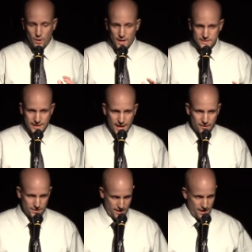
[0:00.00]
walked
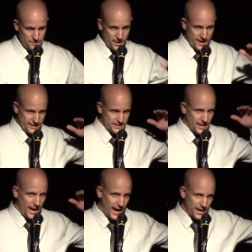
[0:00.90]
out on my
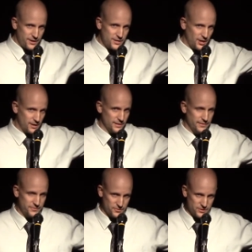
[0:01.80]
entire
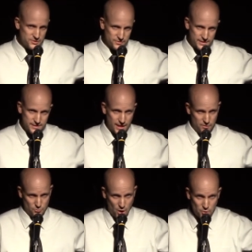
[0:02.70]
cart of groceries
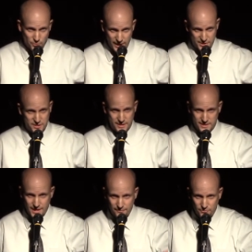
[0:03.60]
and road rage to
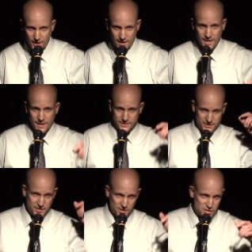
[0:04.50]
Safeway
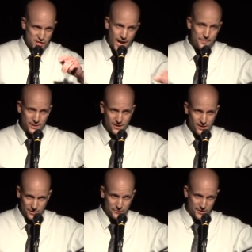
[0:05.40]
to start shopping
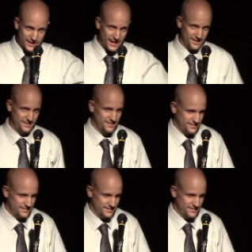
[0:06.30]
all over again.